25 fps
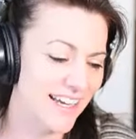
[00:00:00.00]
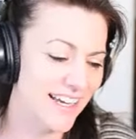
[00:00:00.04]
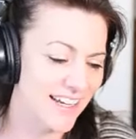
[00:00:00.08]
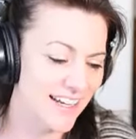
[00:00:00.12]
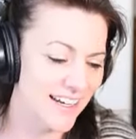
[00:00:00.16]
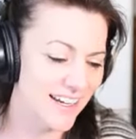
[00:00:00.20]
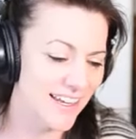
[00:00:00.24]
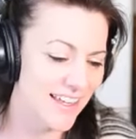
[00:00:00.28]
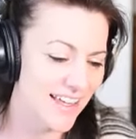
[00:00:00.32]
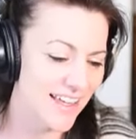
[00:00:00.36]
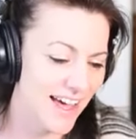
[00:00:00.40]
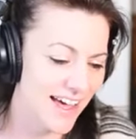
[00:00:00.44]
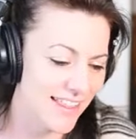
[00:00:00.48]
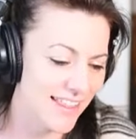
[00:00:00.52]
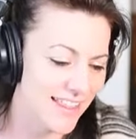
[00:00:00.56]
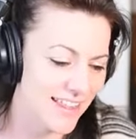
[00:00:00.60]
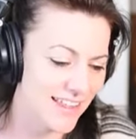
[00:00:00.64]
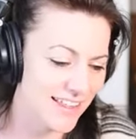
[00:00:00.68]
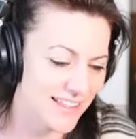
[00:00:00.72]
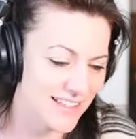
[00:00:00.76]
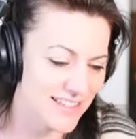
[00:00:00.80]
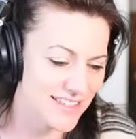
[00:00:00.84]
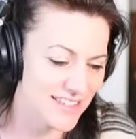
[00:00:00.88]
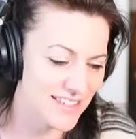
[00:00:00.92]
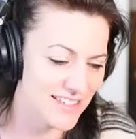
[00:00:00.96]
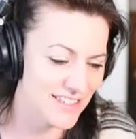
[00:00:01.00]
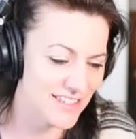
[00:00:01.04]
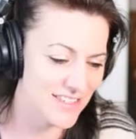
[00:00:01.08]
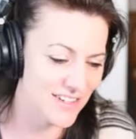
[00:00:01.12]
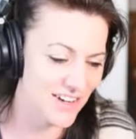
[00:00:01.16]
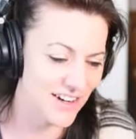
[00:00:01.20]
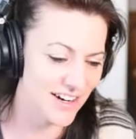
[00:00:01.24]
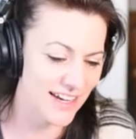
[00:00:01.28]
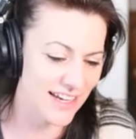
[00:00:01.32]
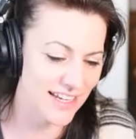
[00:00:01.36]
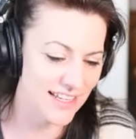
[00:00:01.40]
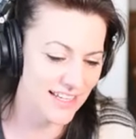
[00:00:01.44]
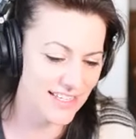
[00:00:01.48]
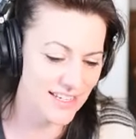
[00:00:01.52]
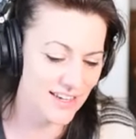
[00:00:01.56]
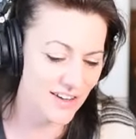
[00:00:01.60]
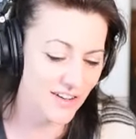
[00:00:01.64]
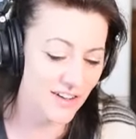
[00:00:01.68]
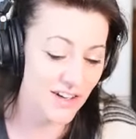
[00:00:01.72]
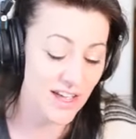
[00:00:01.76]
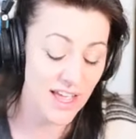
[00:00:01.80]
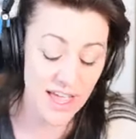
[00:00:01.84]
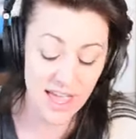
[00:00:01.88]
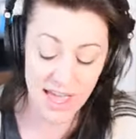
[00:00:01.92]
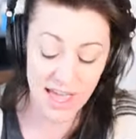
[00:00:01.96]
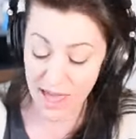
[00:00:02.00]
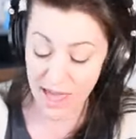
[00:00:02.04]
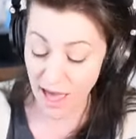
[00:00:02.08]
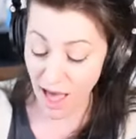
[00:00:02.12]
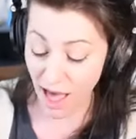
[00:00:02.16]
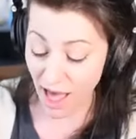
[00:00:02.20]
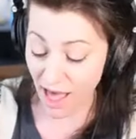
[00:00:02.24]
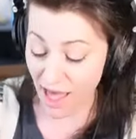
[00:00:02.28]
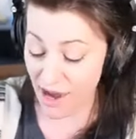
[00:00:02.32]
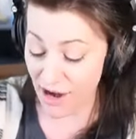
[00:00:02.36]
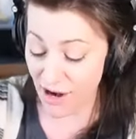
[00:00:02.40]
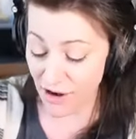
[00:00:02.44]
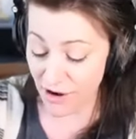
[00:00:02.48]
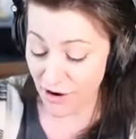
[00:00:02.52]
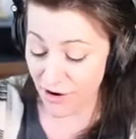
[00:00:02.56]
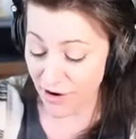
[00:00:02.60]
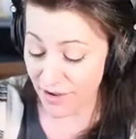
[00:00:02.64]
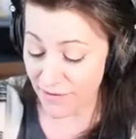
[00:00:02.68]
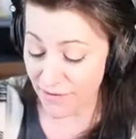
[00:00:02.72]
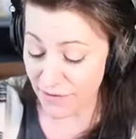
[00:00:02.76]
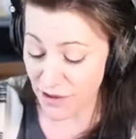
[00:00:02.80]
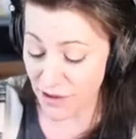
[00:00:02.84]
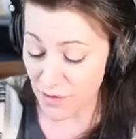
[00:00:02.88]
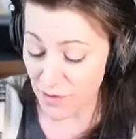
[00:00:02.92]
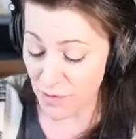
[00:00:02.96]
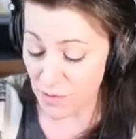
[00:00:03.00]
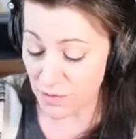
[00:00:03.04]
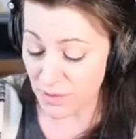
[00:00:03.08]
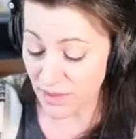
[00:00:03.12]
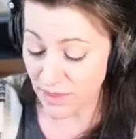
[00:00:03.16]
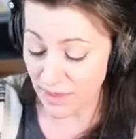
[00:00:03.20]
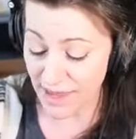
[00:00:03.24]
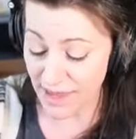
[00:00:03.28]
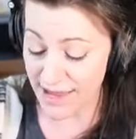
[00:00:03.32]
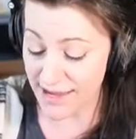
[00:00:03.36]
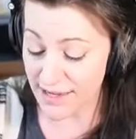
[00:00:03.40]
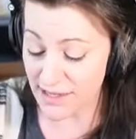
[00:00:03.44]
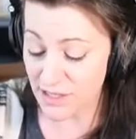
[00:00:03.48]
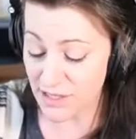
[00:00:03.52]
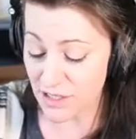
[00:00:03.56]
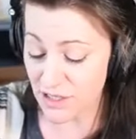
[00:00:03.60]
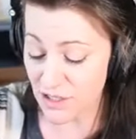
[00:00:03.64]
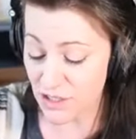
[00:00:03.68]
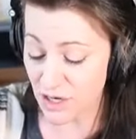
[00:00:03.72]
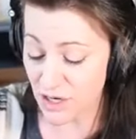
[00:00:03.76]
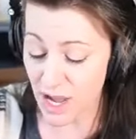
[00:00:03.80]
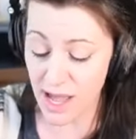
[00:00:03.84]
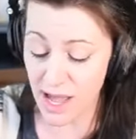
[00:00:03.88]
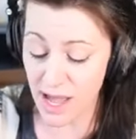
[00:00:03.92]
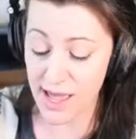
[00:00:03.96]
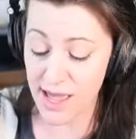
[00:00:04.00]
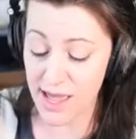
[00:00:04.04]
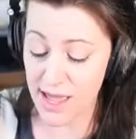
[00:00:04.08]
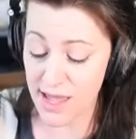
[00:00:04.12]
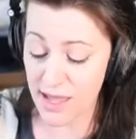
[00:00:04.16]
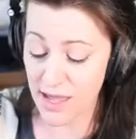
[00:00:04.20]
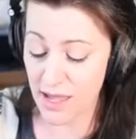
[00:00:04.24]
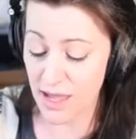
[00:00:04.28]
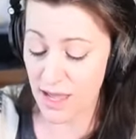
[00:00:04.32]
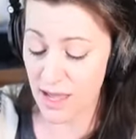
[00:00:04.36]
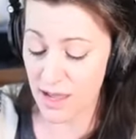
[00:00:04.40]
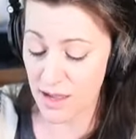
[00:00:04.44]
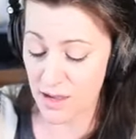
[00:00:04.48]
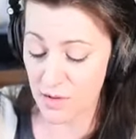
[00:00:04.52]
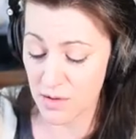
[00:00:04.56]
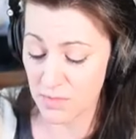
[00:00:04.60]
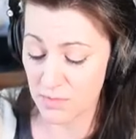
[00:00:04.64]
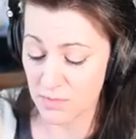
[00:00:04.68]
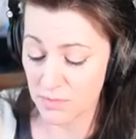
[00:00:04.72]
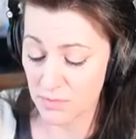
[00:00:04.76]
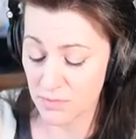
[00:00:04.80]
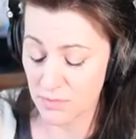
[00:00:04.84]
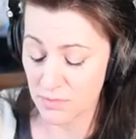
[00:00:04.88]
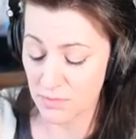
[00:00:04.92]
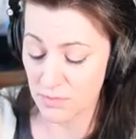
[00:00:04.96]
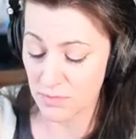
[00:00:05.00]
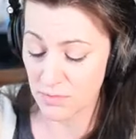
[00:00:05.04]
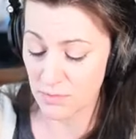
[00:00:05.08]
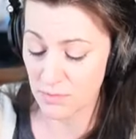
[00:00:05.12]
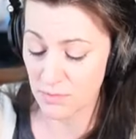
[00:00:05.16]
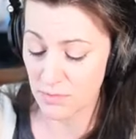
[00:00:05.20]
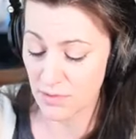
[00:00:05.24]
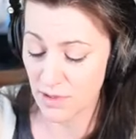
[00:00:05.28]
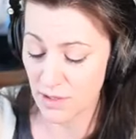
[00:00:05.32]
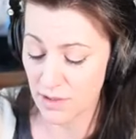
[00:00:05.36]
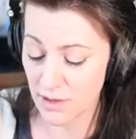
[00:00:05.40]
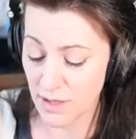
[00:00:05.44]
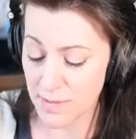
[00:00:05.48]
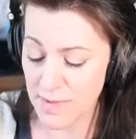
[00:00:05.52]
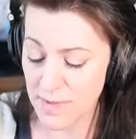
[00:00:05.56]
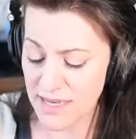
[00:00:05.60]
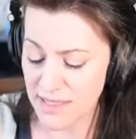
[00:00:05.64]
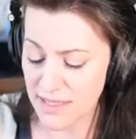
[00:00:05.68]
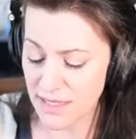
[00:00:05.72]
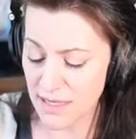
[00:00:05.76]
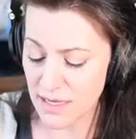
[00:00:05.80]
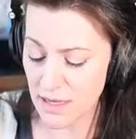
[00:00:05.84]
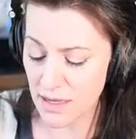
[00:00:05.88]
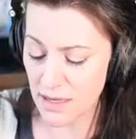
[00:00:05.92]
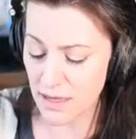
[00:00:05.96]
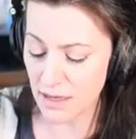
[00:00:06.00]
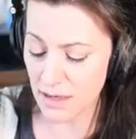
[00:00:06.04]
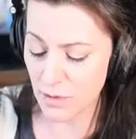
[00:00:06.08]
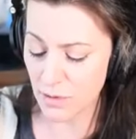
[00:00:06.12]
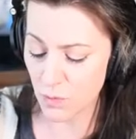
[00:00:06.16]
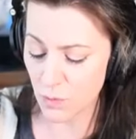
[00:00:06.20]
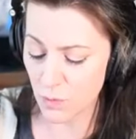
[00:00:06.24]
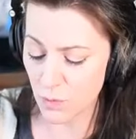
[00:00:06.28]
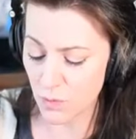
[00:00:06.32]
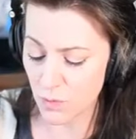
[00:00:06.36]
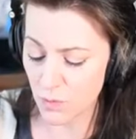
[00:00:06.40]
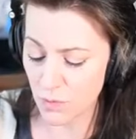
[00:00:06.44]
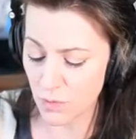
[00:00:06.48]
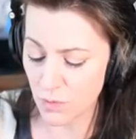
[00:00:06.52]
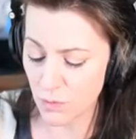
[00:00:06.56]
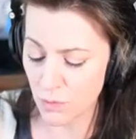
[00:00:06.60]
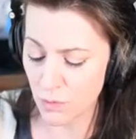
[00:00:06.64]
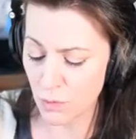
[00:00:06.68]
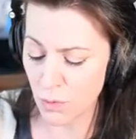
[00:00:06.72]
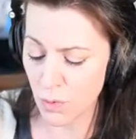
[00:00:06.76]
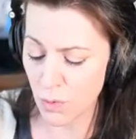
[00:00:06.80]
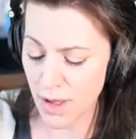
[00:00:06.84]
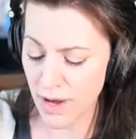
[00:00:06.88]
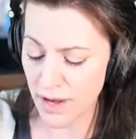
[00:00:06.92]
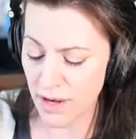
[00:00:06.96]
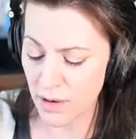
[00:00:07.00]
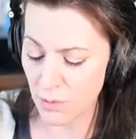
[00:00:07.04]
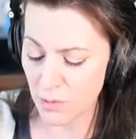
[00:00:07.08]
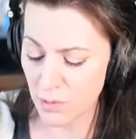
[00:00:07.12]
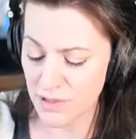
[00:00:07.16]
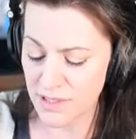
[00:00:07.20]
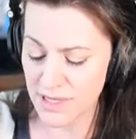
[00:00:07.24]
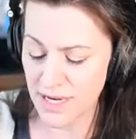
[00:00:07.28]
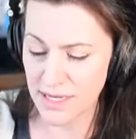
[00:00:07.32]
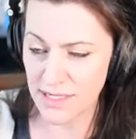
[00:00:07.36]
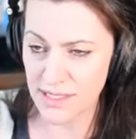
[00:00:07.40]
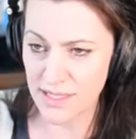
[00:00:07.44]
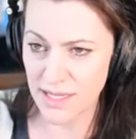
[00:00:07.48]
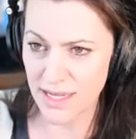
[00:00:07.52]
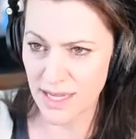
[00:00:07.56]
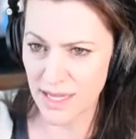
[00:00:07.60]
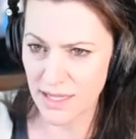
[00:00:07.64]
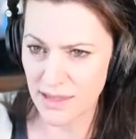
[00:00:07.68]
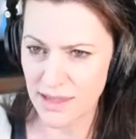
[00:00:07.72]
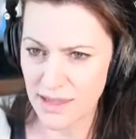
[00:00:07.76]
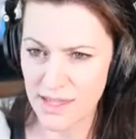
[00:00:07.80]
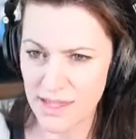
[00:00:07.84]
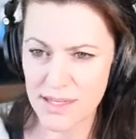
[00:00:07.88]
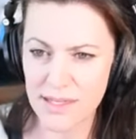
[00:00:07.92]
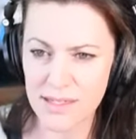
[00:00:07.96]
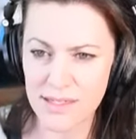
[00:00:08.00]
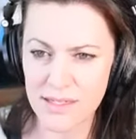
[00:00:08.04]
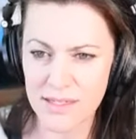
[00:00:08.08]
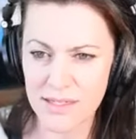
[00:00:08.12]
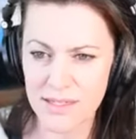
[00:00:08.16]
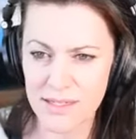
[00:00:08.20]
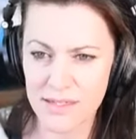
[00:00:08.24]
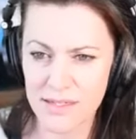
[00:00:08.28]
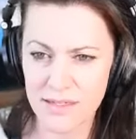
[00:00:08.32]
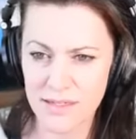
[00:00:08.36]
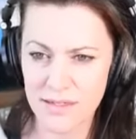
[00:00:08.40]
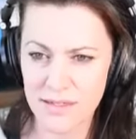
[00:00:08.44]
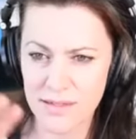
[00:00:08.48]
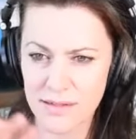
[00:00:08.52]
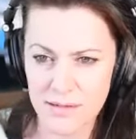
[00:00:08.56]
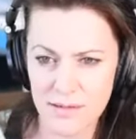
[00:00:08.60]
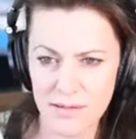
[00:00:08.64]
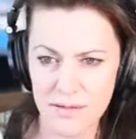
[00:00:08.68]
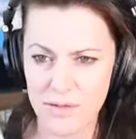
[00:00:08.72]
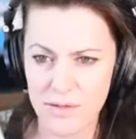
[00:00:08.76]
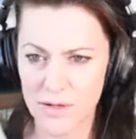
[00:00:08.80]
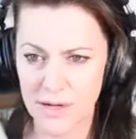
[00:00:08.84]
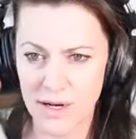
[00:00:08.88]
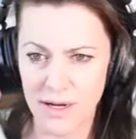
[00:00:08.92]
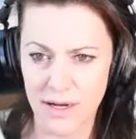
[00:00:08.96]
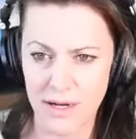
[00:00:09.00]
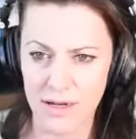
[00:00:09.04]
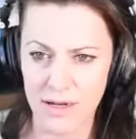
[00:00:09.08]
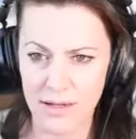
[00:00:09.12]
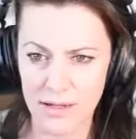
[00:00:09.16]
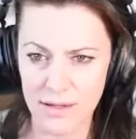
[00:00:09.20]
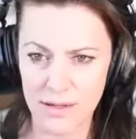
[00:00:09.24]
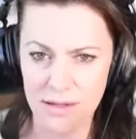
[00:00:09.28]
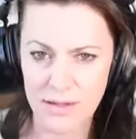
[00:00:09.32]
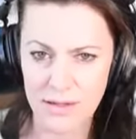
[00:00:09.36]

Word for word: and I, I think this is great. So I don't know if you would like to try. Um, let me see what it will take to get this sort of